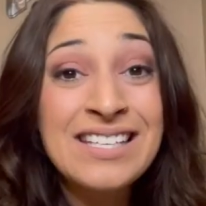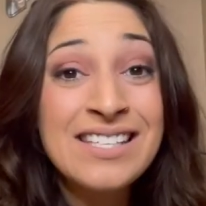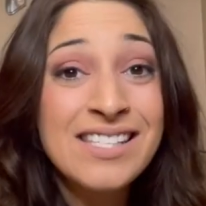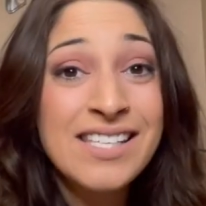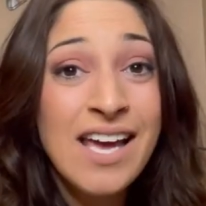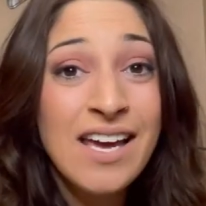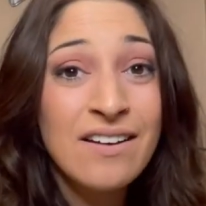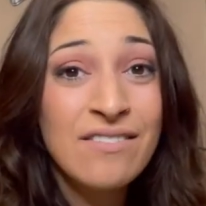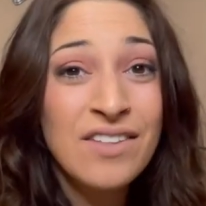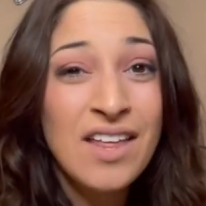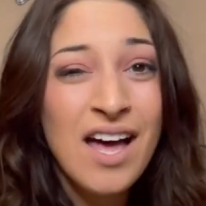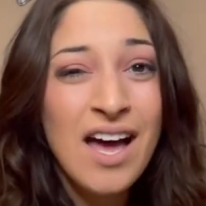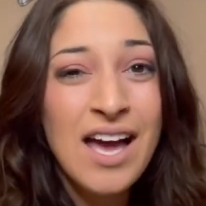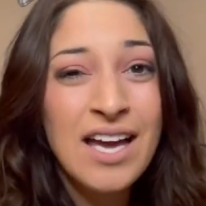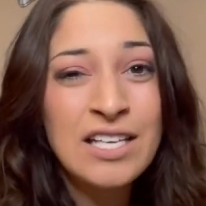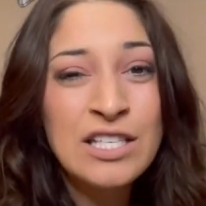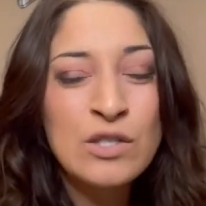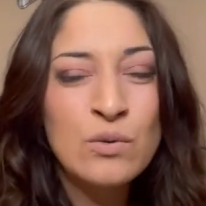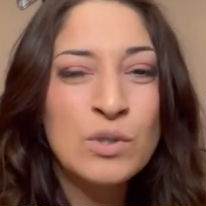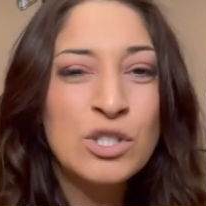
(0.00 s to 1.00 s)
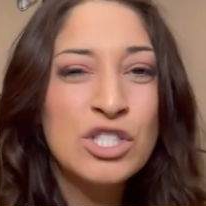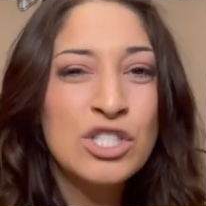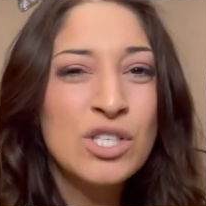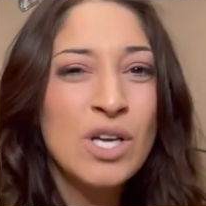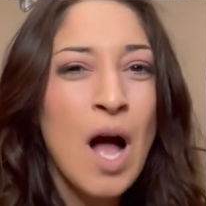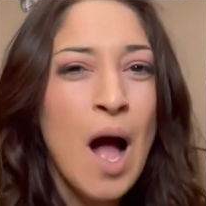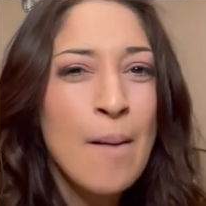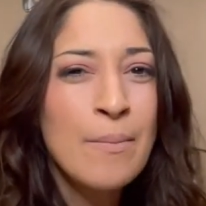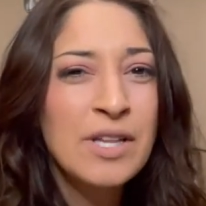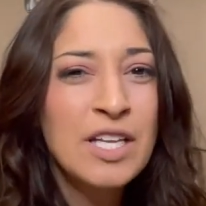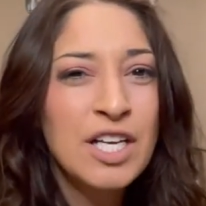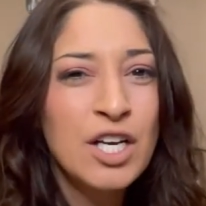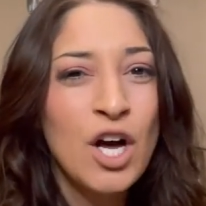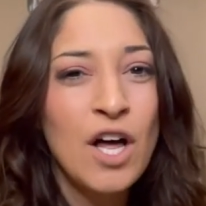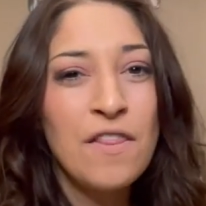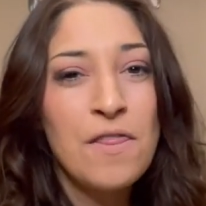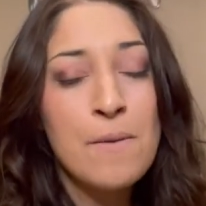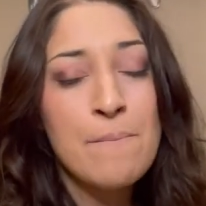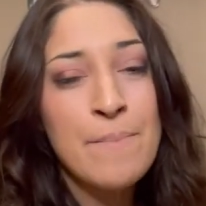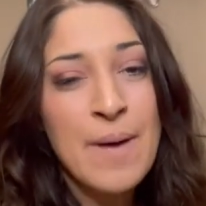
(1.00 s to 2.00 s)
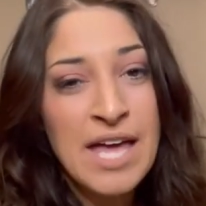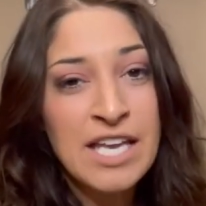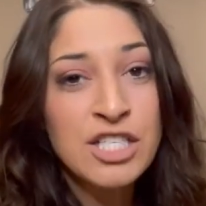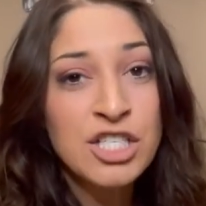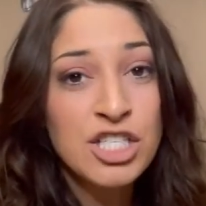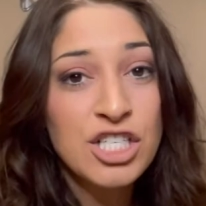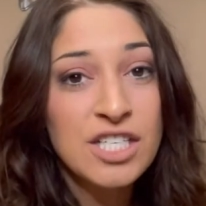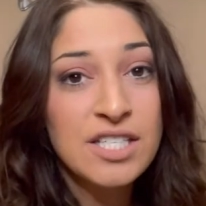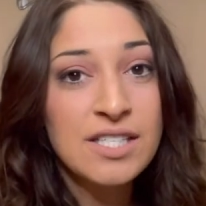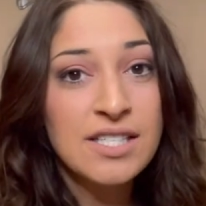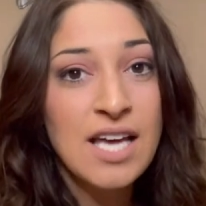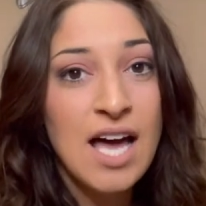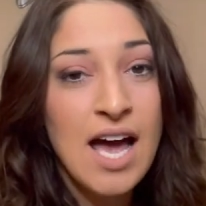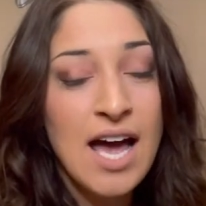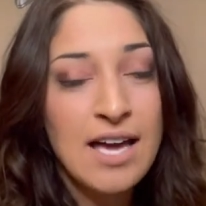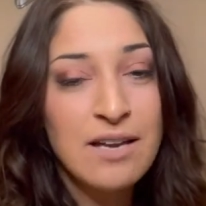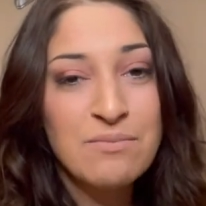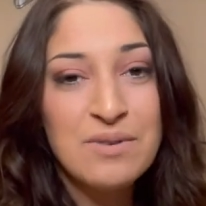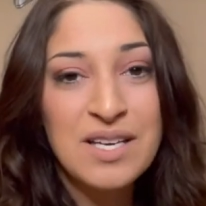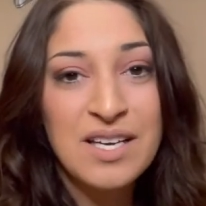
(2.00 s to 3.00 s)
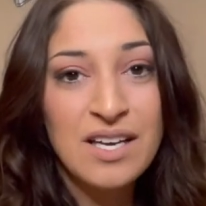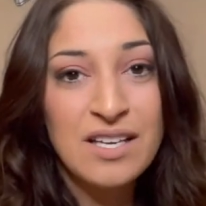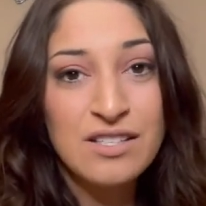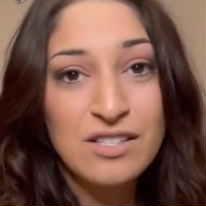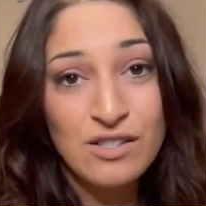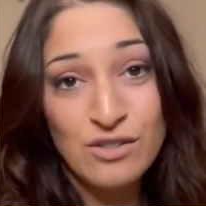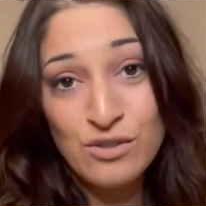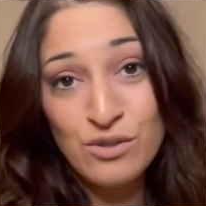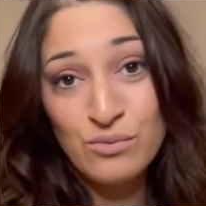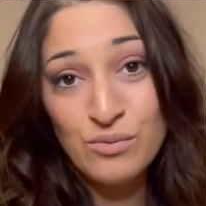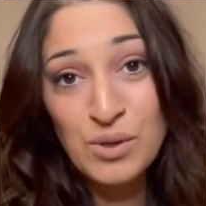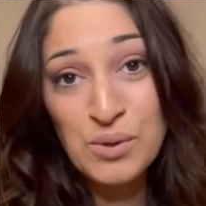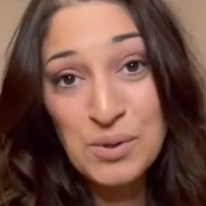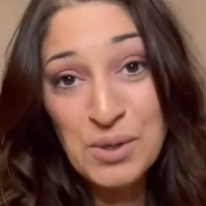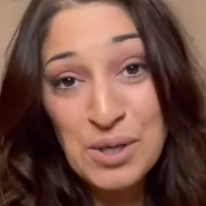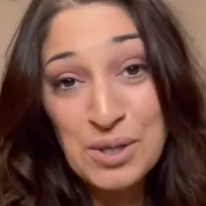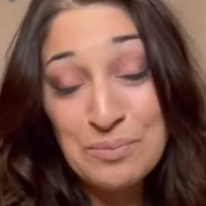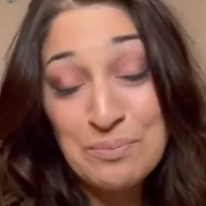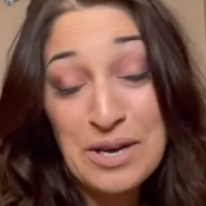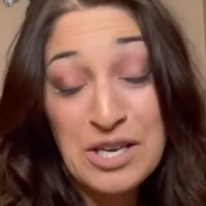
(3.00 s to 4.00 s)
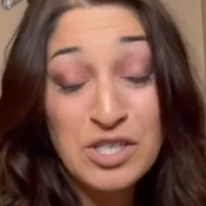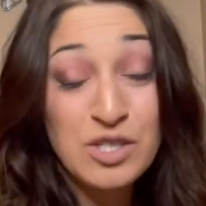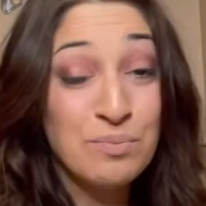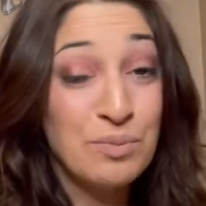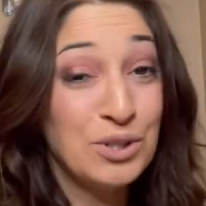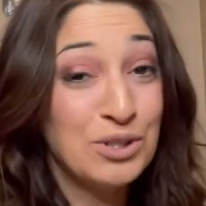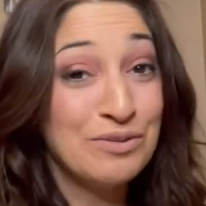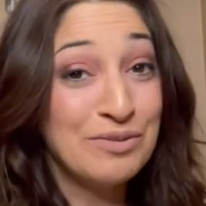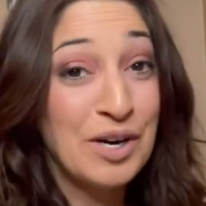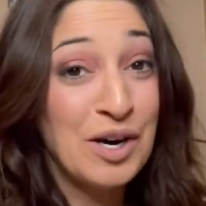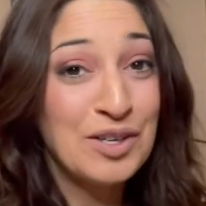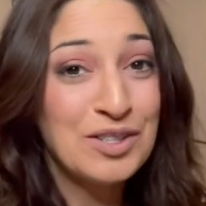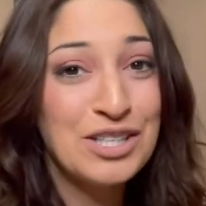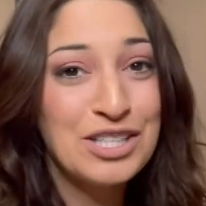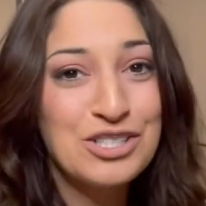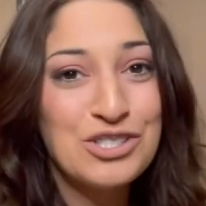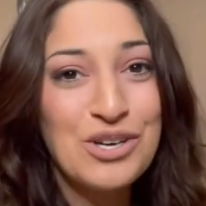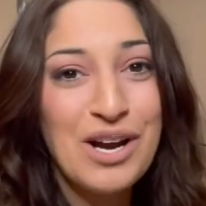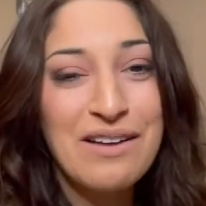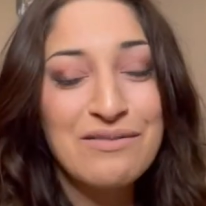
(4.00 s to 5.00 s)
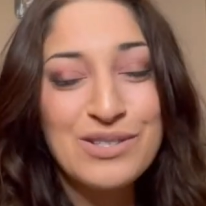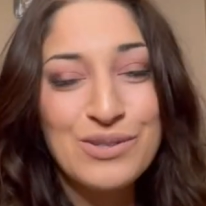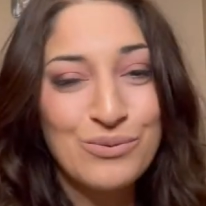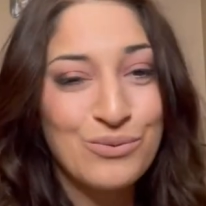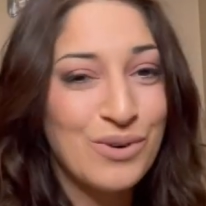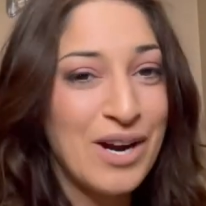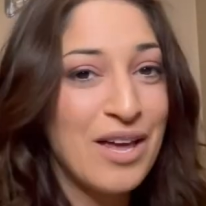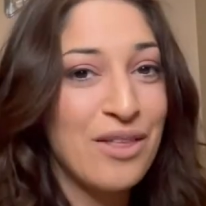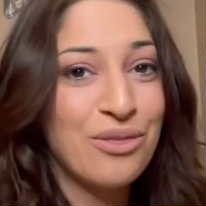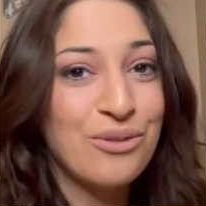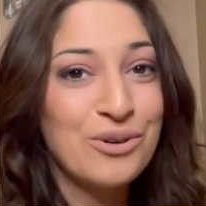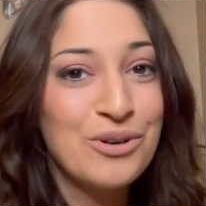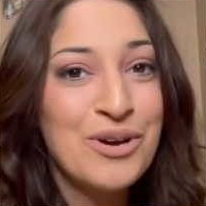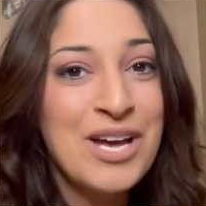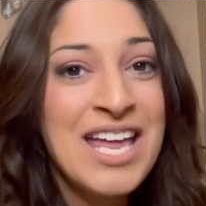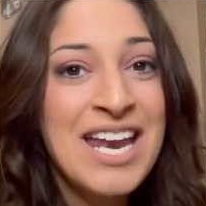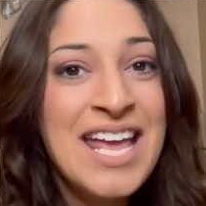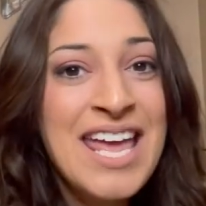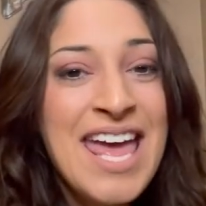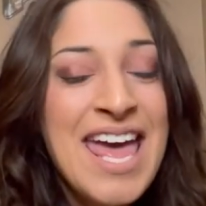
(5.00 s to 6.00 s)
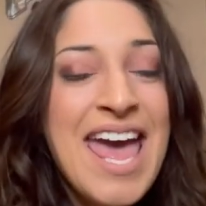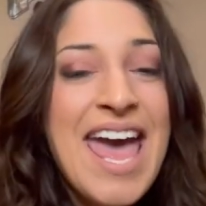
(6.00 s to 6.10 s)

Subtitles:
side of the Heights, which is commonly called the Bench side because there's a road called Bench Boulevard that drives right through it.